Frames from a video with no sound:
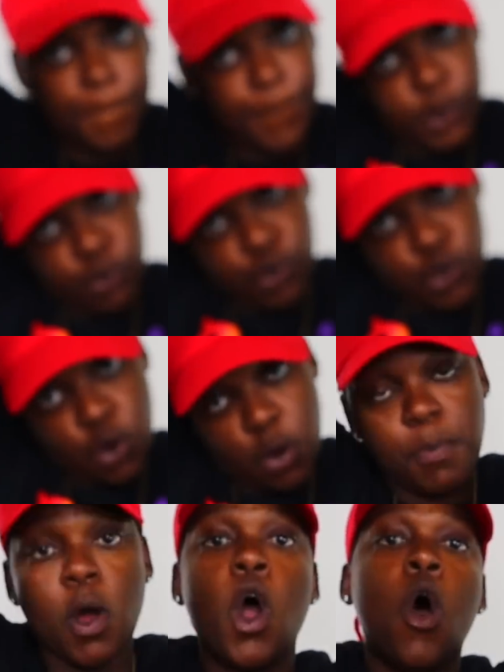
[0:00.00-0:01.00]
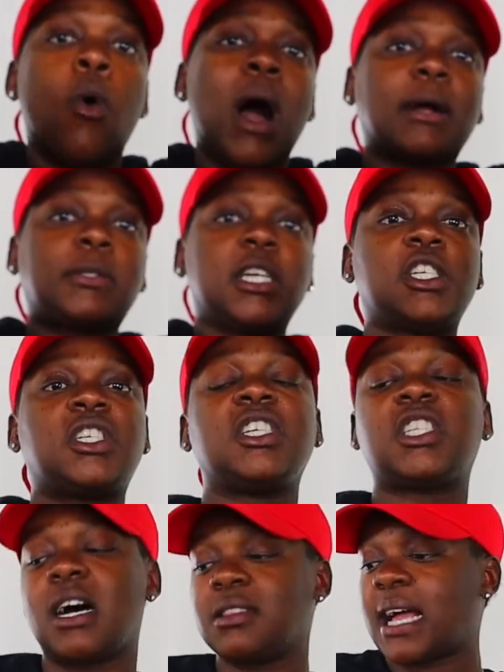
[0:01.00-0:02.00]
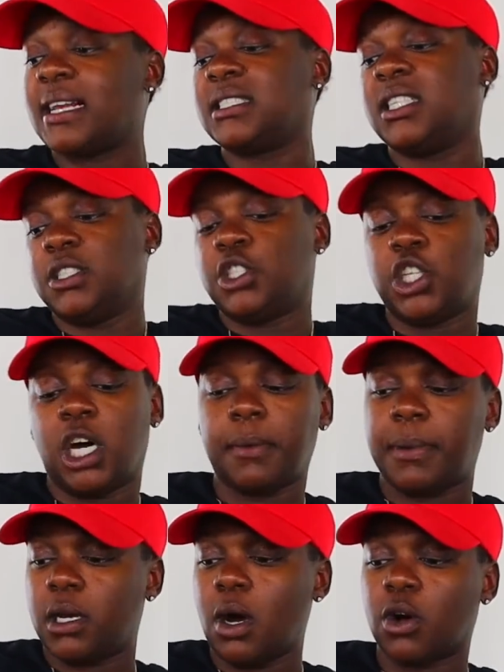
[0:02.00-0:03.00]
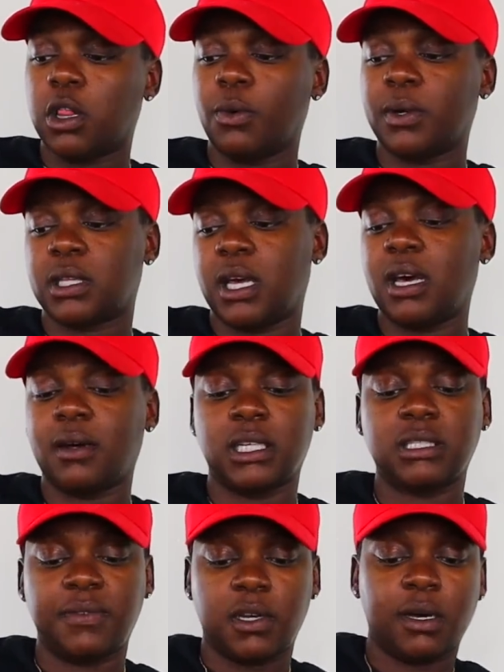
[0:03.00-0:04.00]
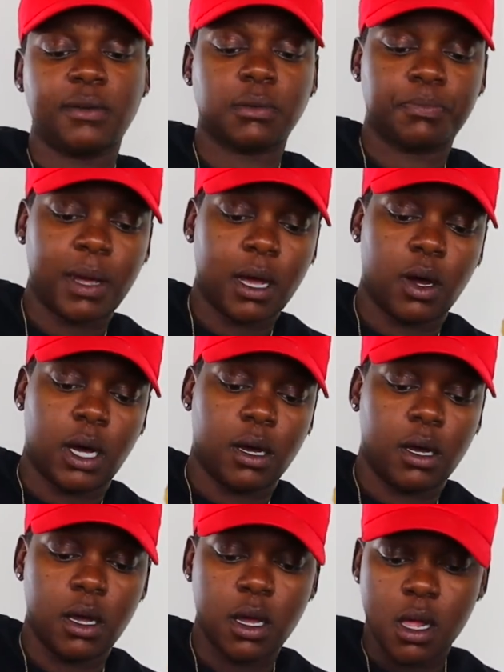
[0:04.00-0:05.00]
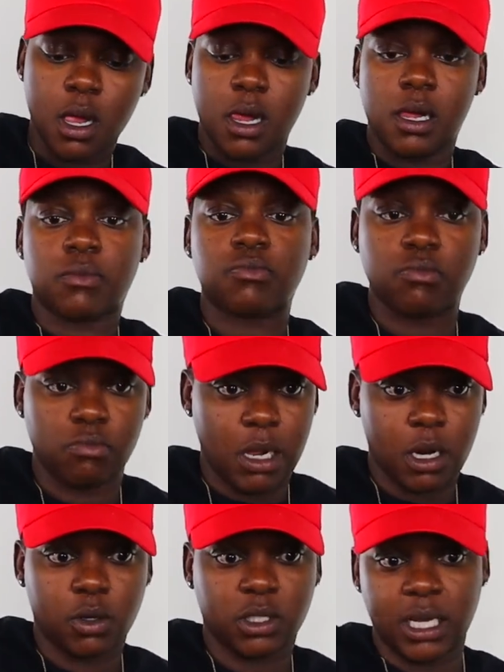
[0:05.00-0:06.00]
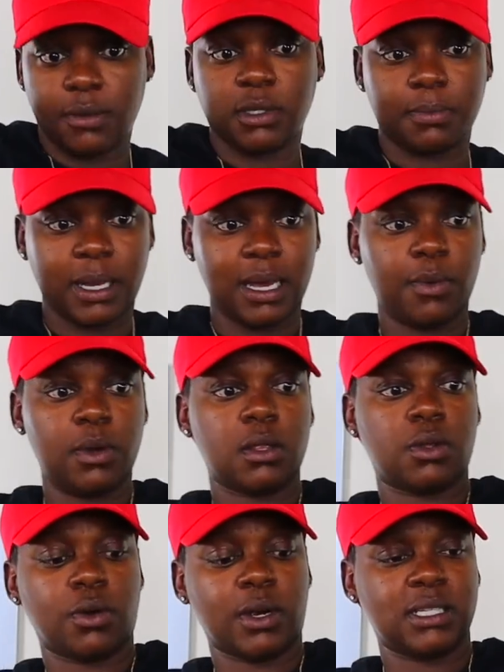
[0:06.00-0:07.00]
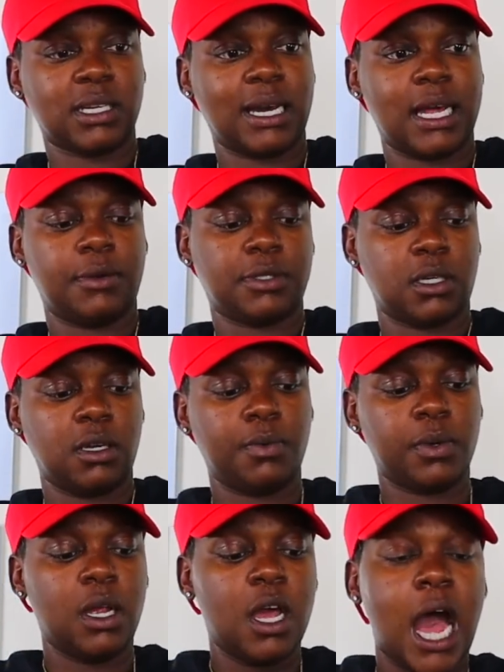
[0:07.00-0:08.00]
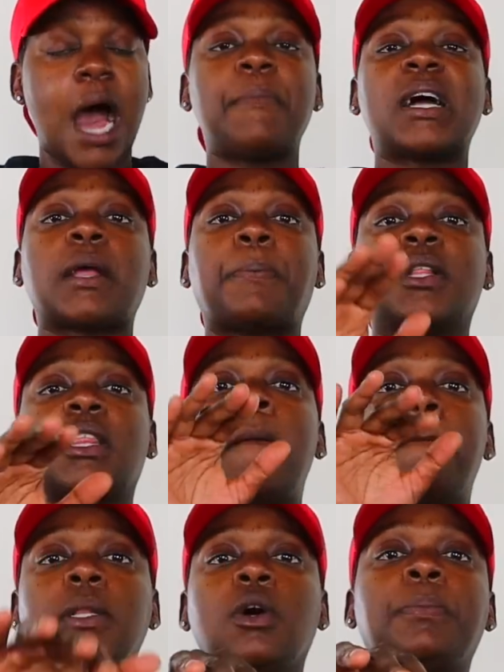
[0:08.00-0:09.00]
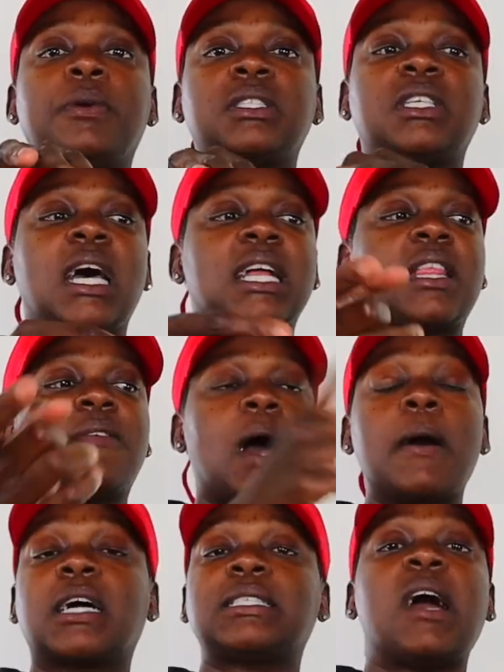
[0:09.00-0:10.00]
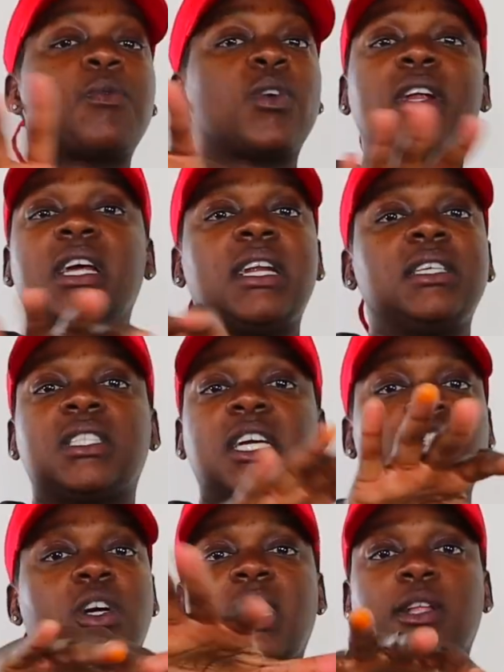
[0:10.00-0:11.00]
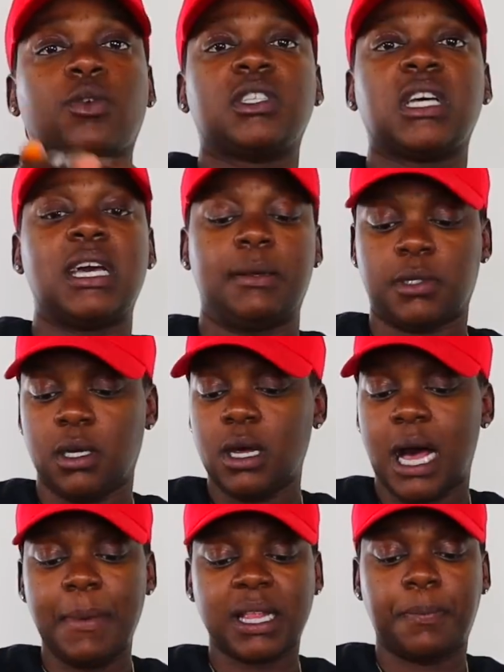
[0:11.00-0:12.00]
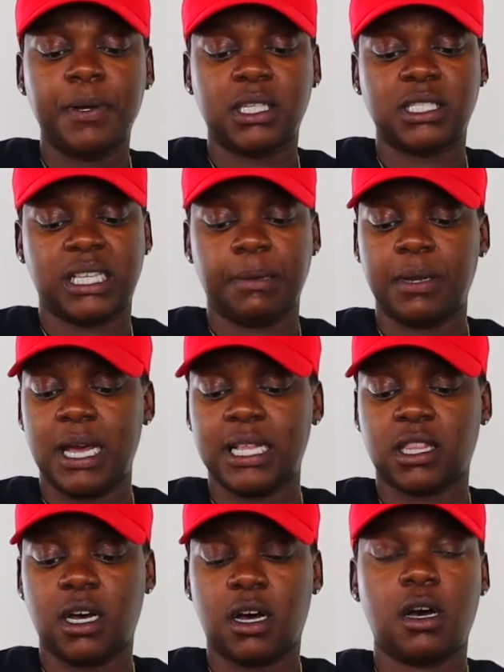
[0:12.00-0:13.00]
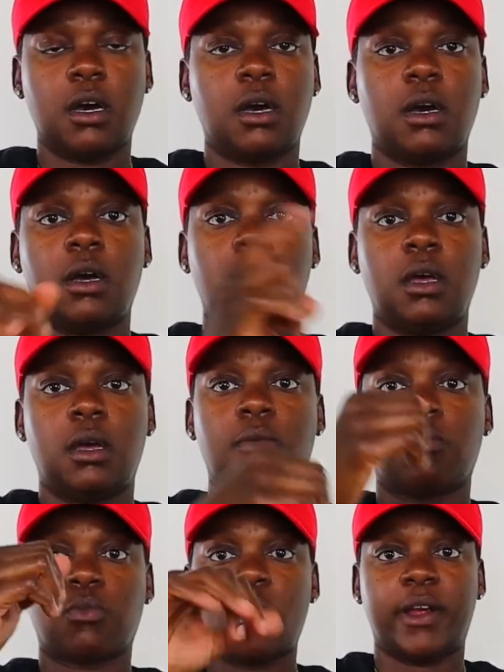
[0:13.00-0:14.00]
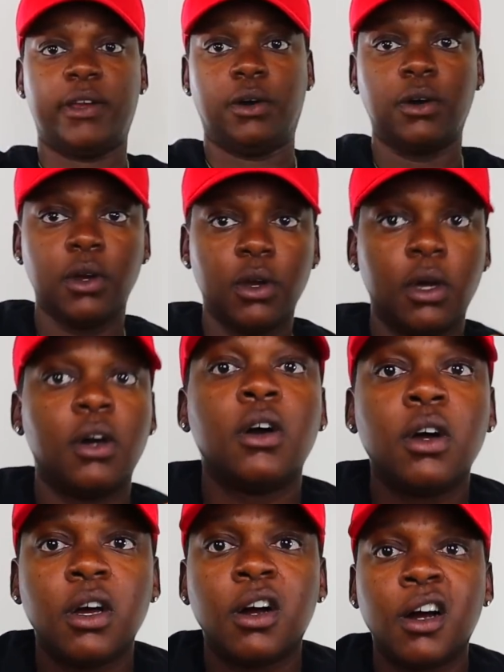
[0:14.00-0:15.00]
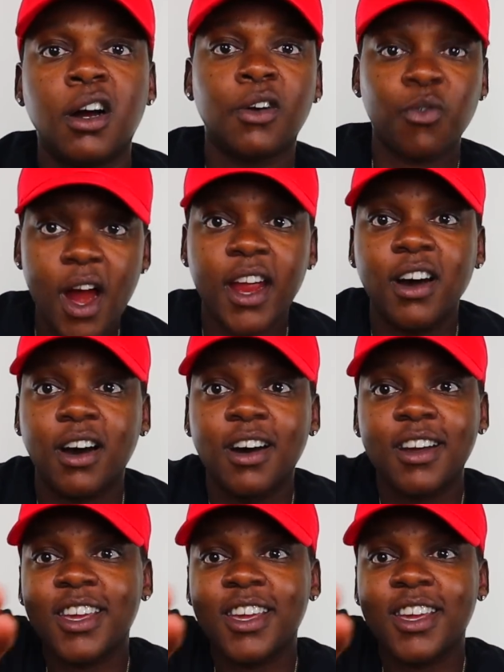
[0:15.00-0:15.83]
Boop doop. Welcome to the She Show, ladies and gentlemen. No clue what the hell this video is about. I'm not gonna say it was a bad one. Through the grace of God, that was a good one. I'm about to put them bloopers at the oh, cause I redid this intro like three times. I'm about to put this at the at the uh right here. Right here,